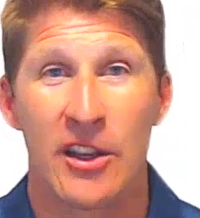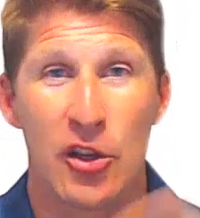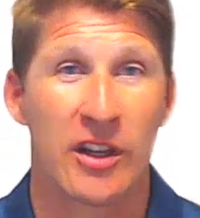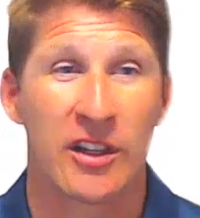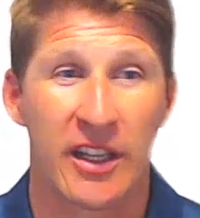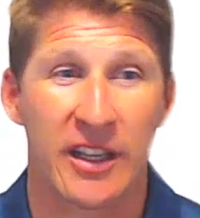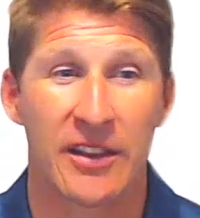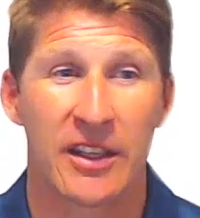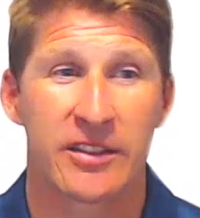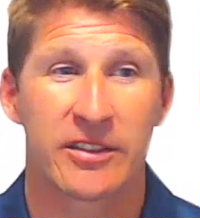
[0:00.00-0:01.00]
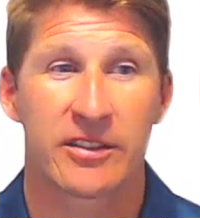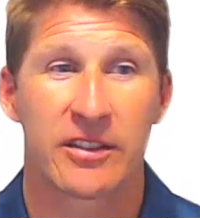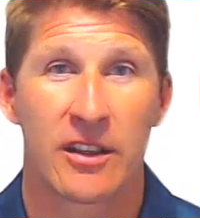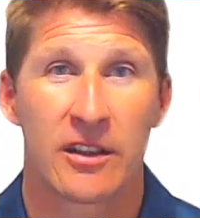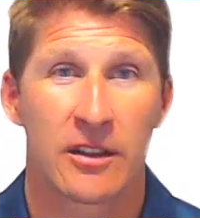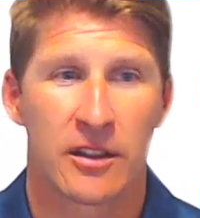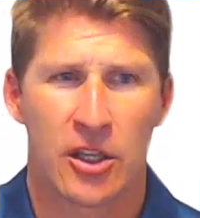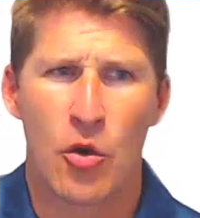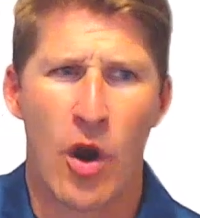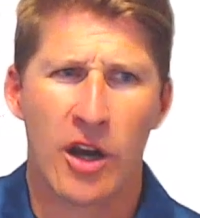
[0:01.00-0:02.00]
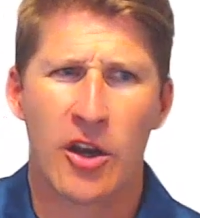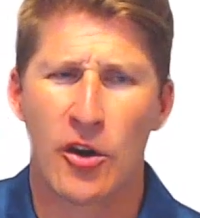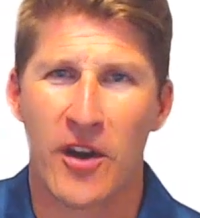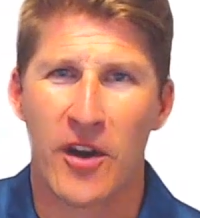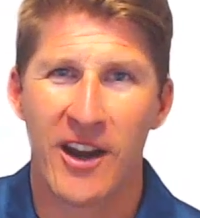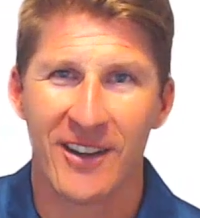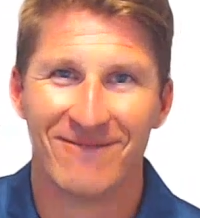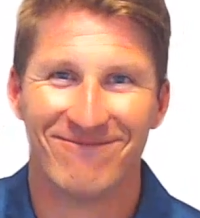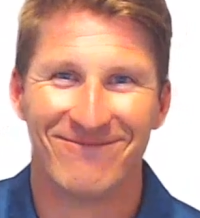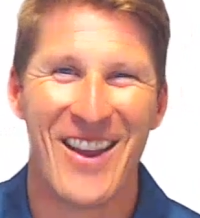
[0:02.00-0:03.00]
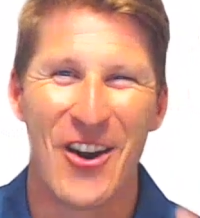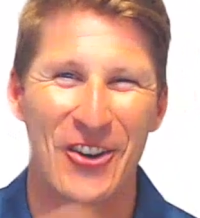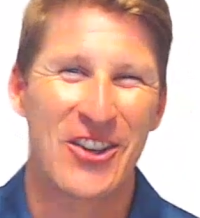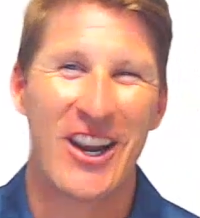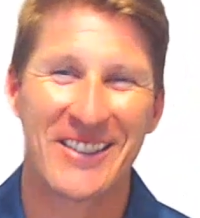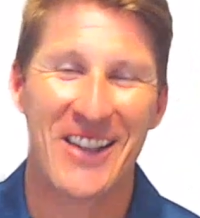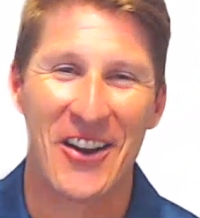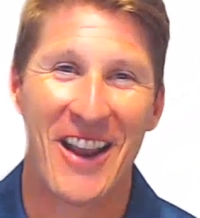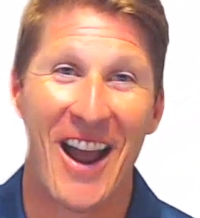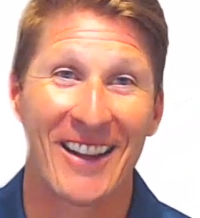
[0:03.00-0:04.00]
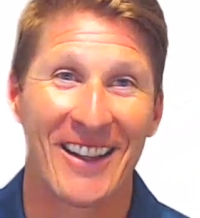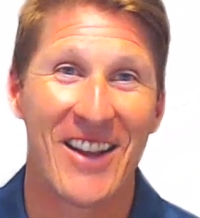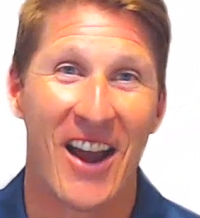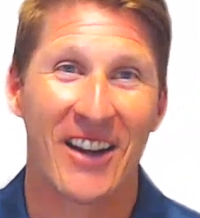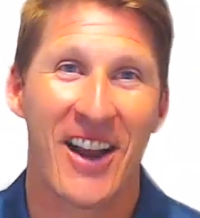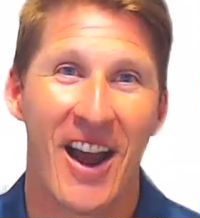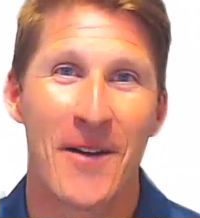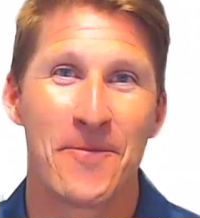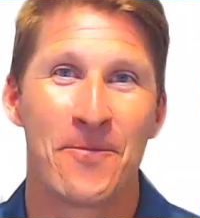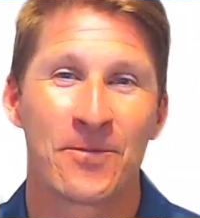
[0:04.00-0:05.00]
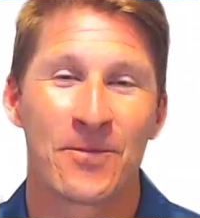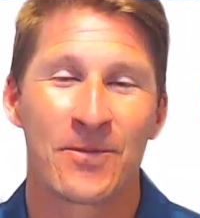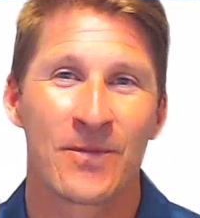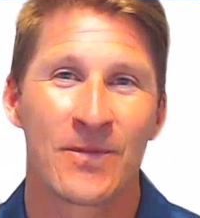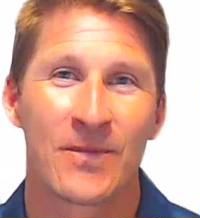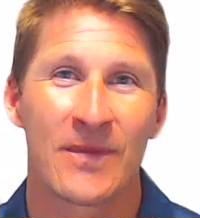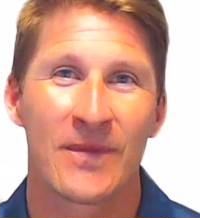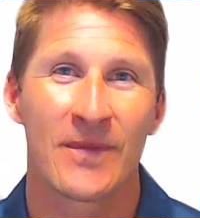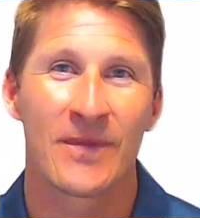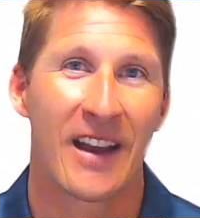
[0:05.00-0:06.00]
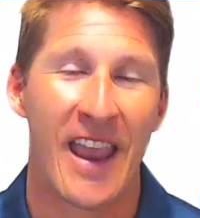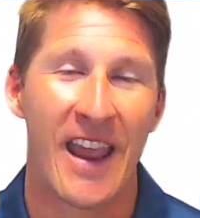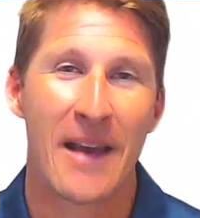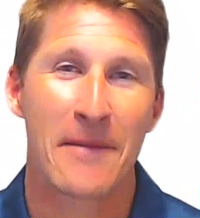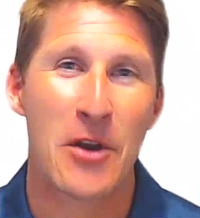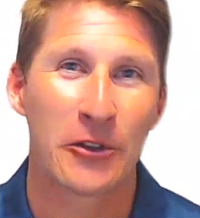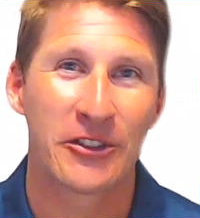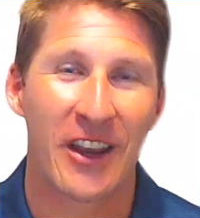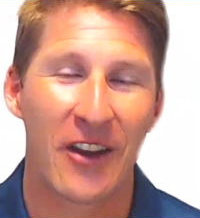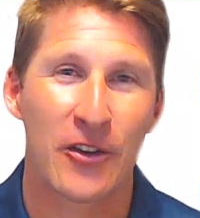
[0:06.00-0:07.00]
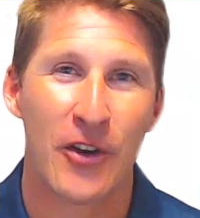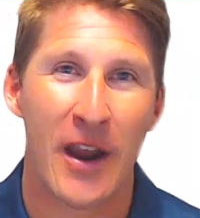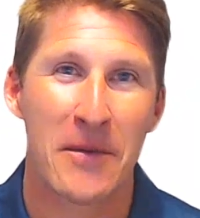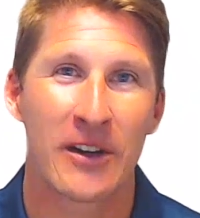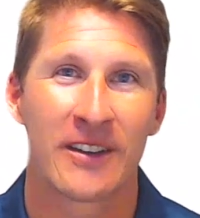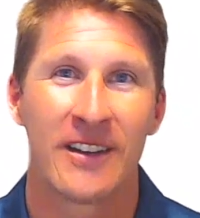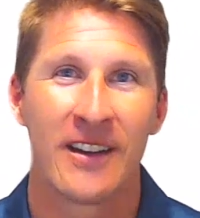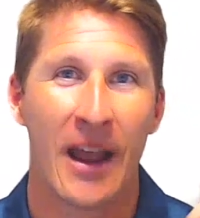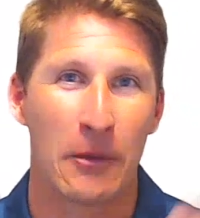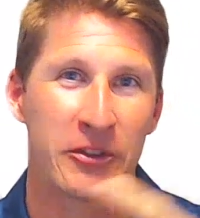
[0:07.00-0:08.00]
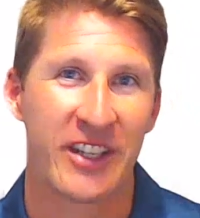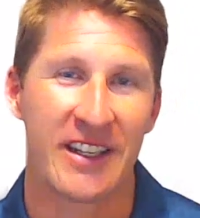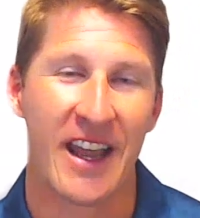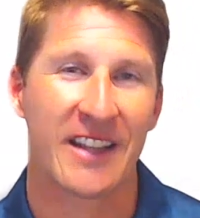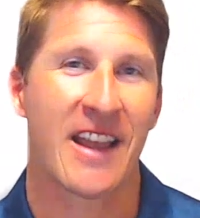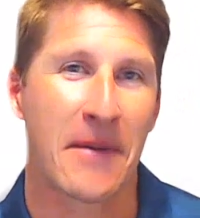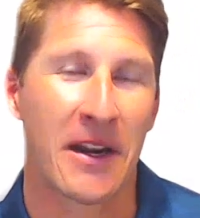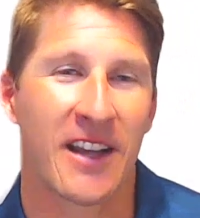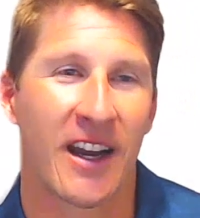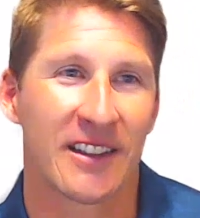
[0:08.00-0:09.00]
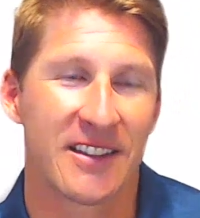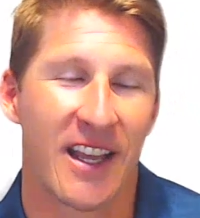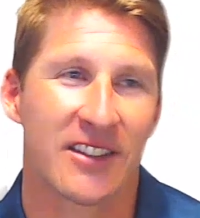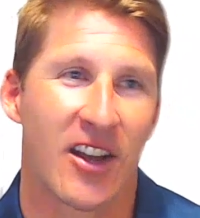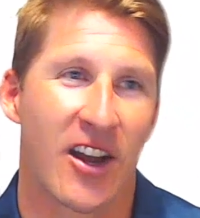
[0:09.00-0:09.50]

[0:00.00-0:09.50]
you can click on this QR code over here or check us out at godlan.com. Again, I'm your host, Garrett Kramer, and we'll see you next time on Godlan Tech